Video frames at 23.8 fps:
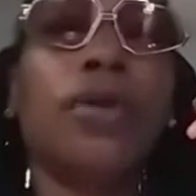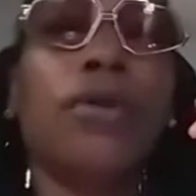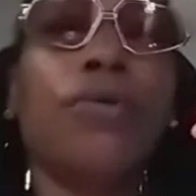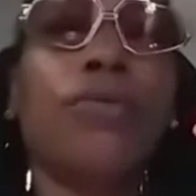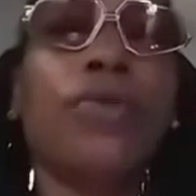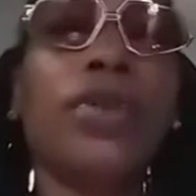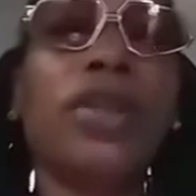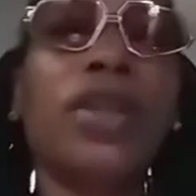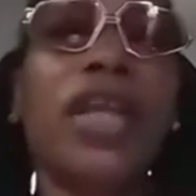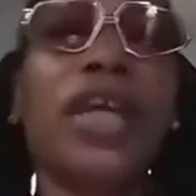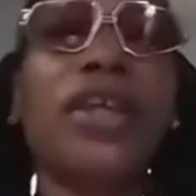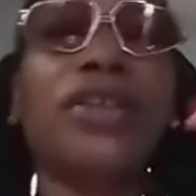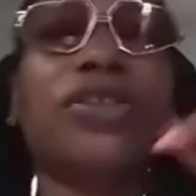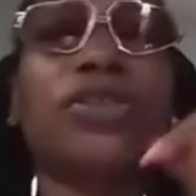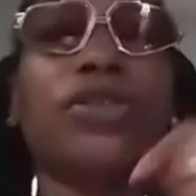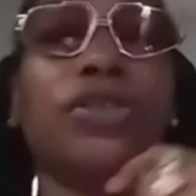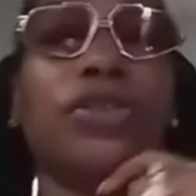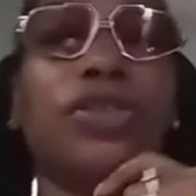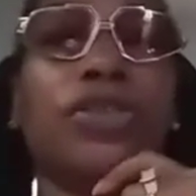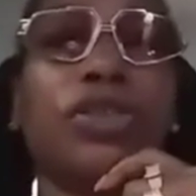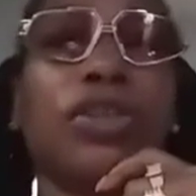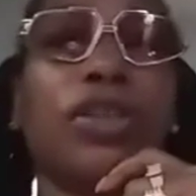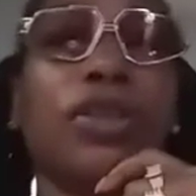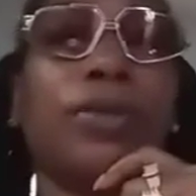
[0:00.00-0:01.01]

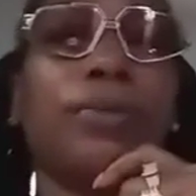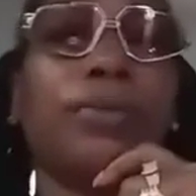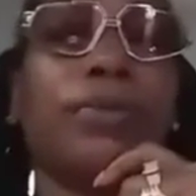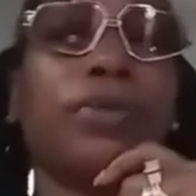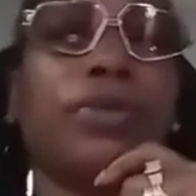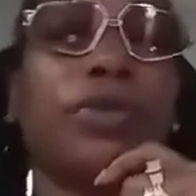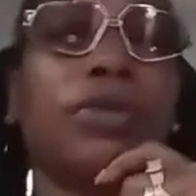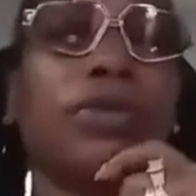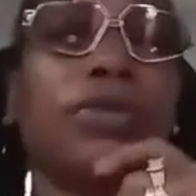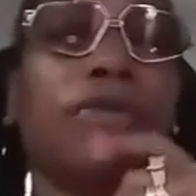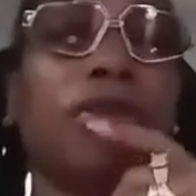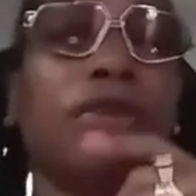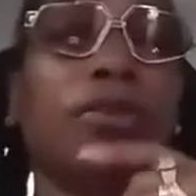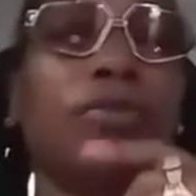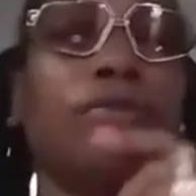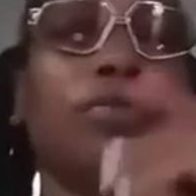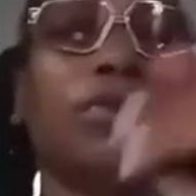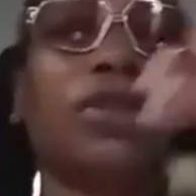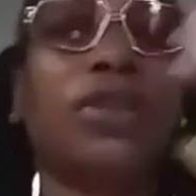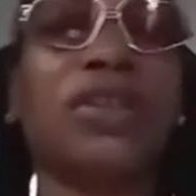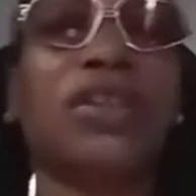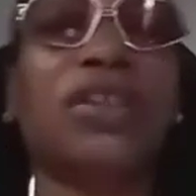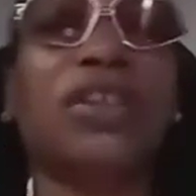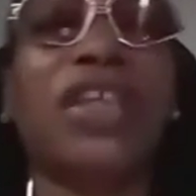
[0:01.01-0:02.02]
relationship
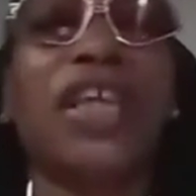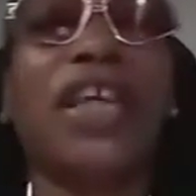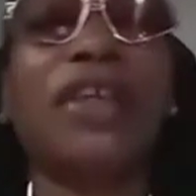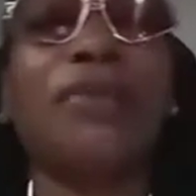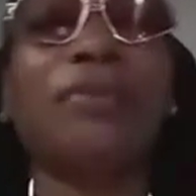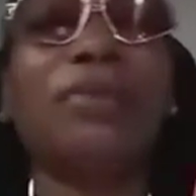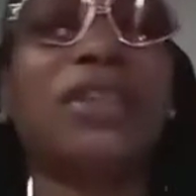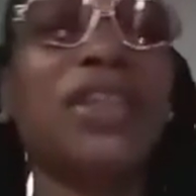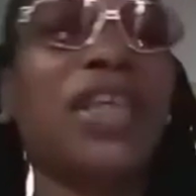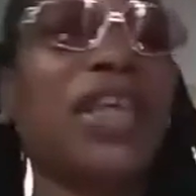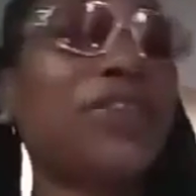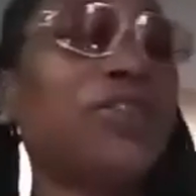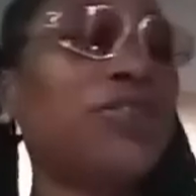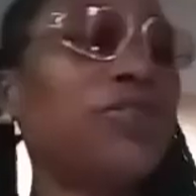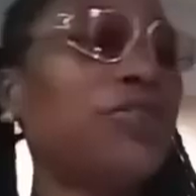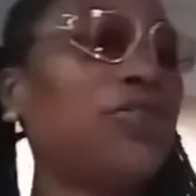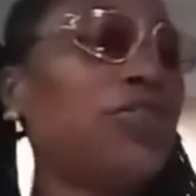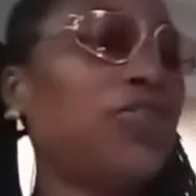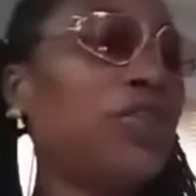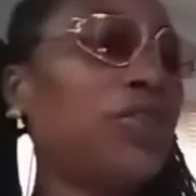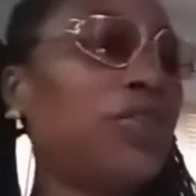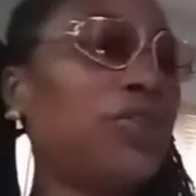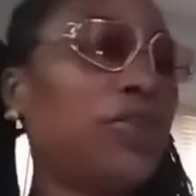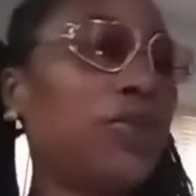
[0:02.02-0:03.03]
with the same-sex
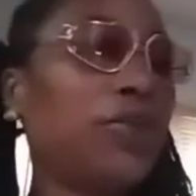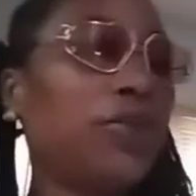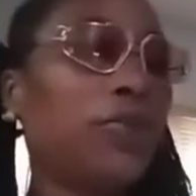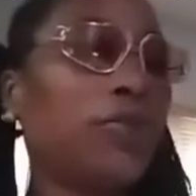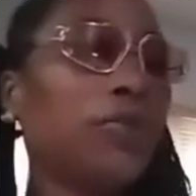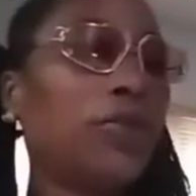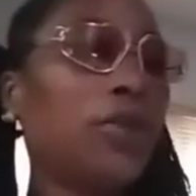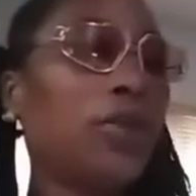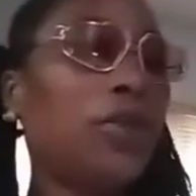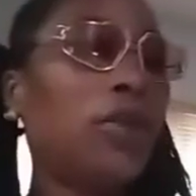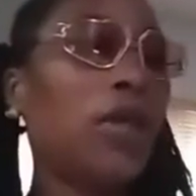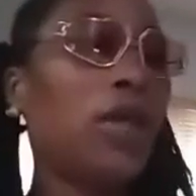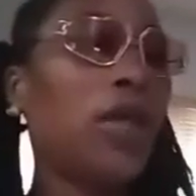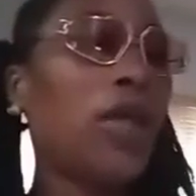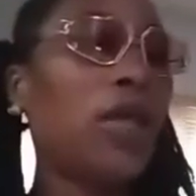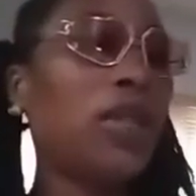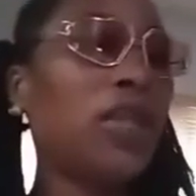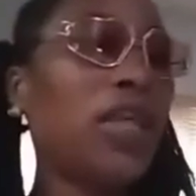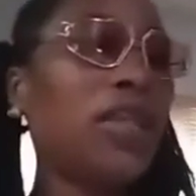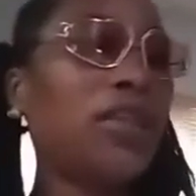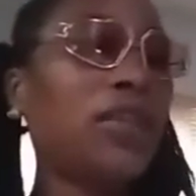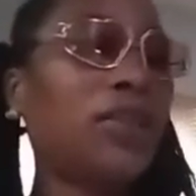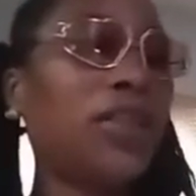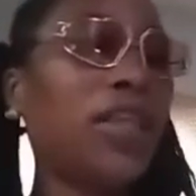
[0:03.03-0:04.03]
agenda. And
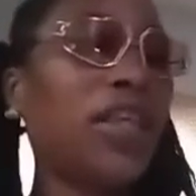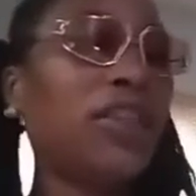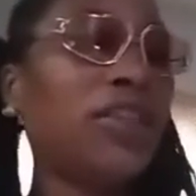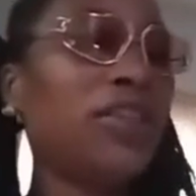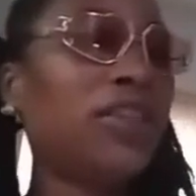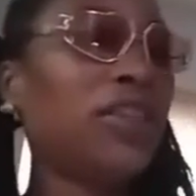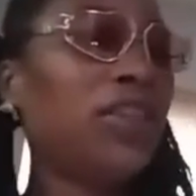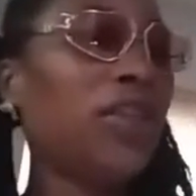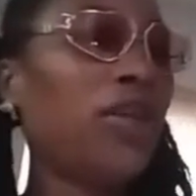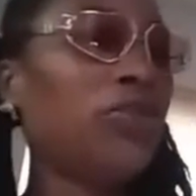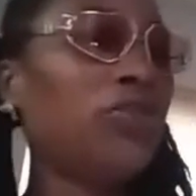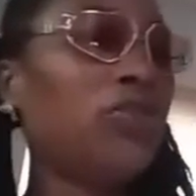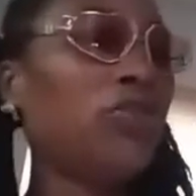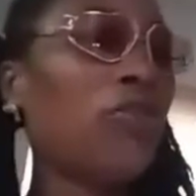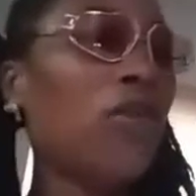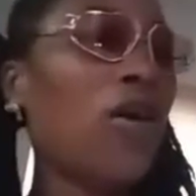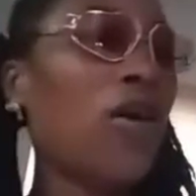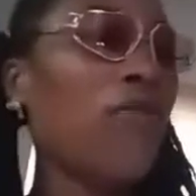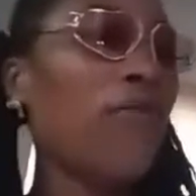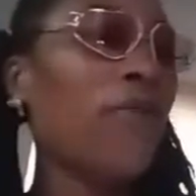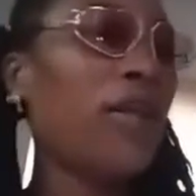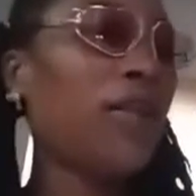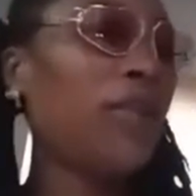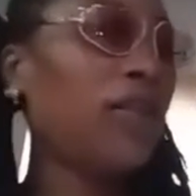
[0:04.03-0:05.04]
they didn't told you
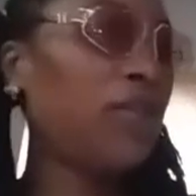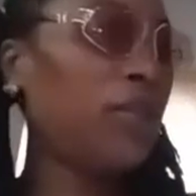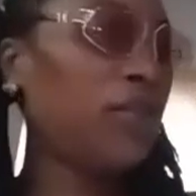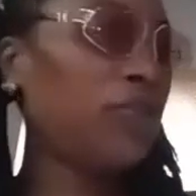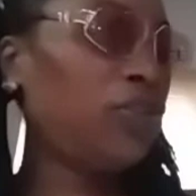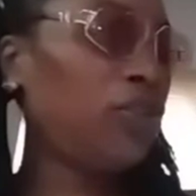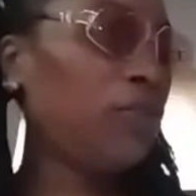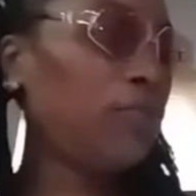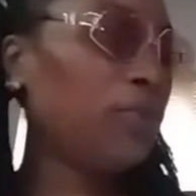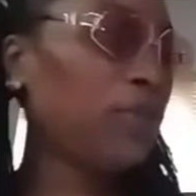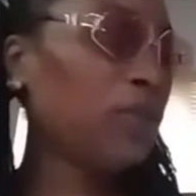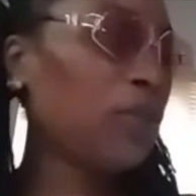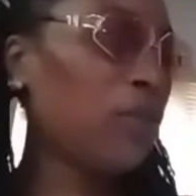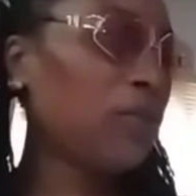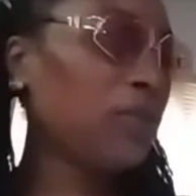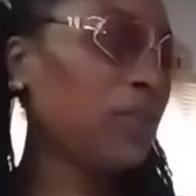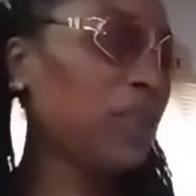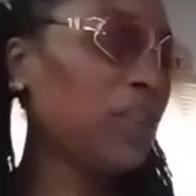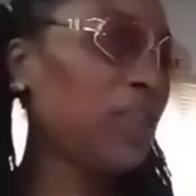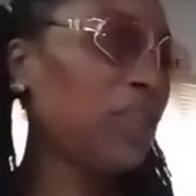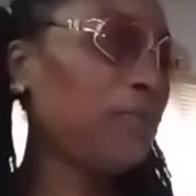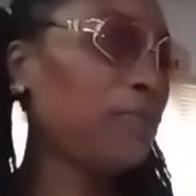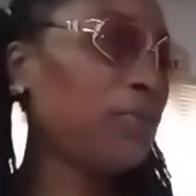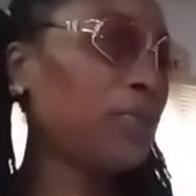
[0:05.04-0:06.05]
already that you was going to
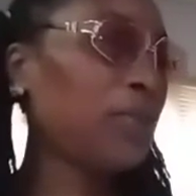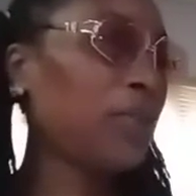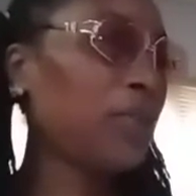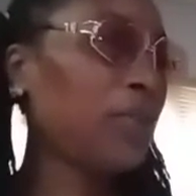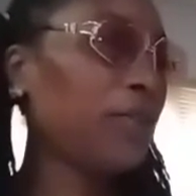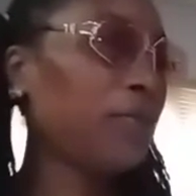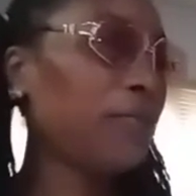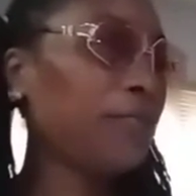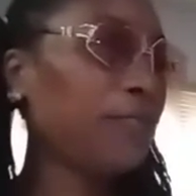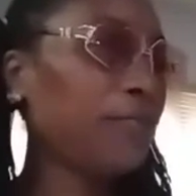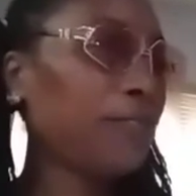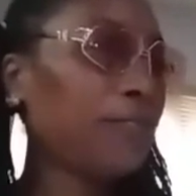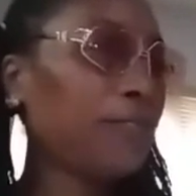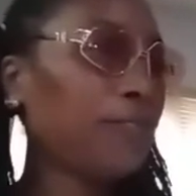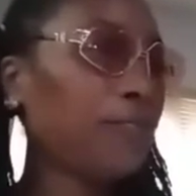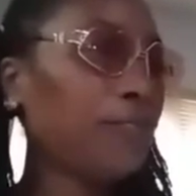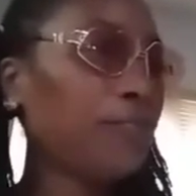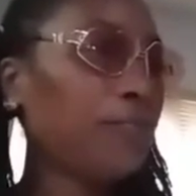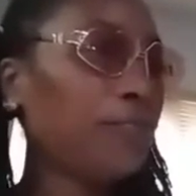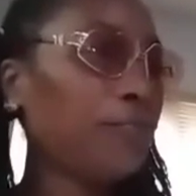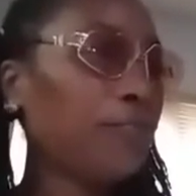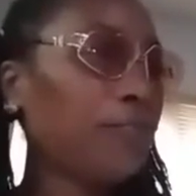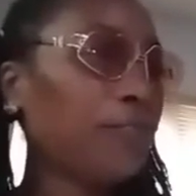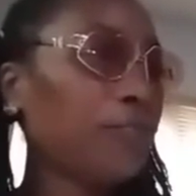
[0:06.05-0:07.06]
sleep with her.
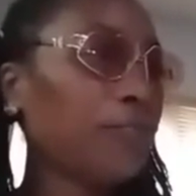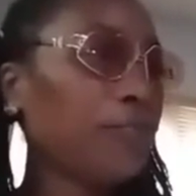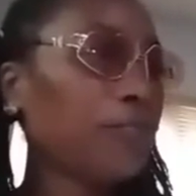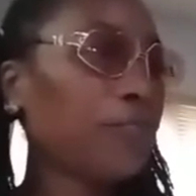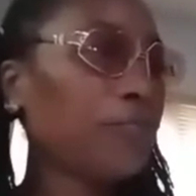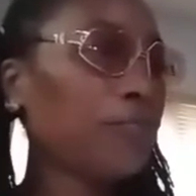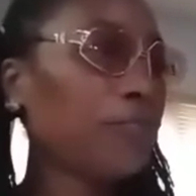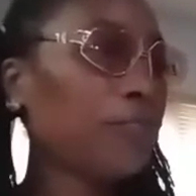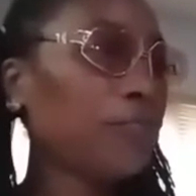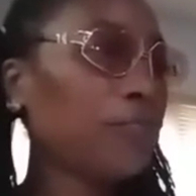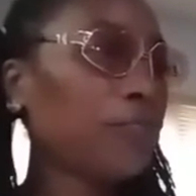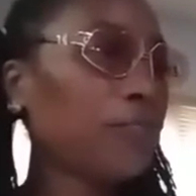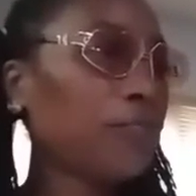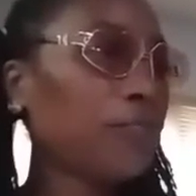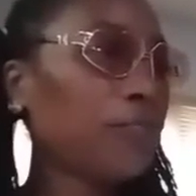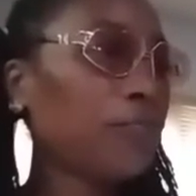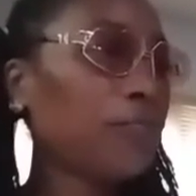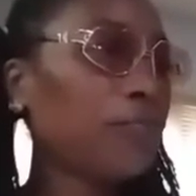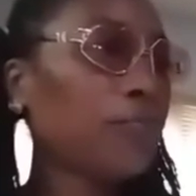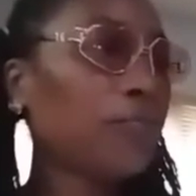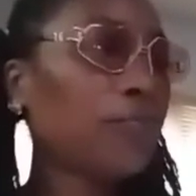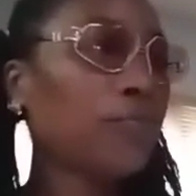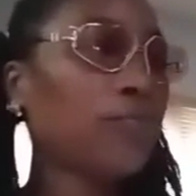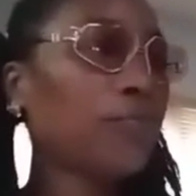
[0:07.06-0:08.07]
Just
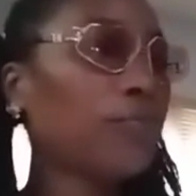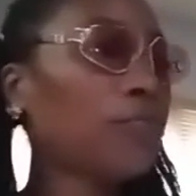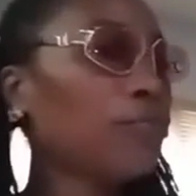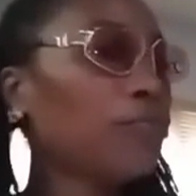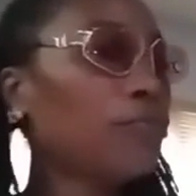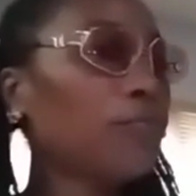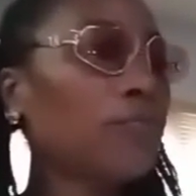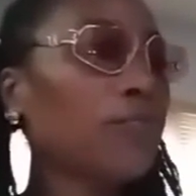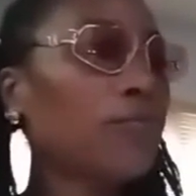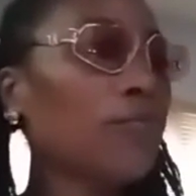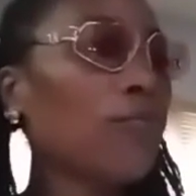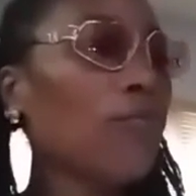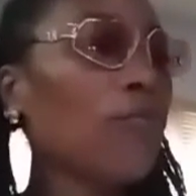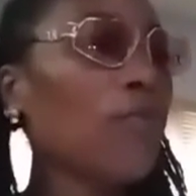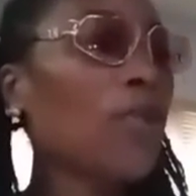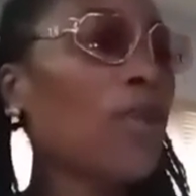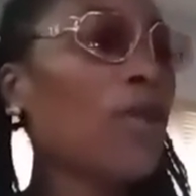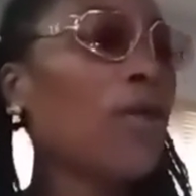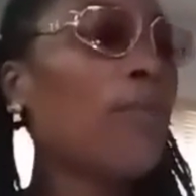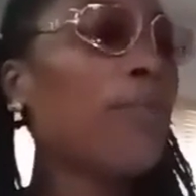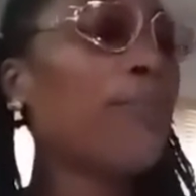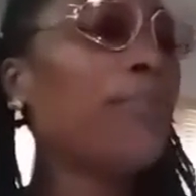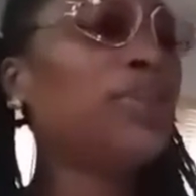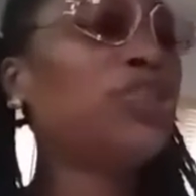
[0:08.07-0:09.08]
imagine.
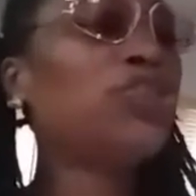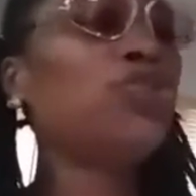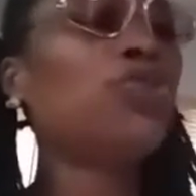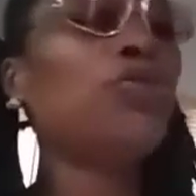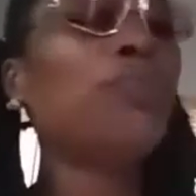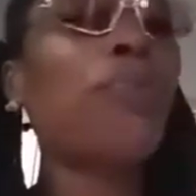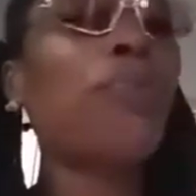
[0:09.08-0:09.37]
But you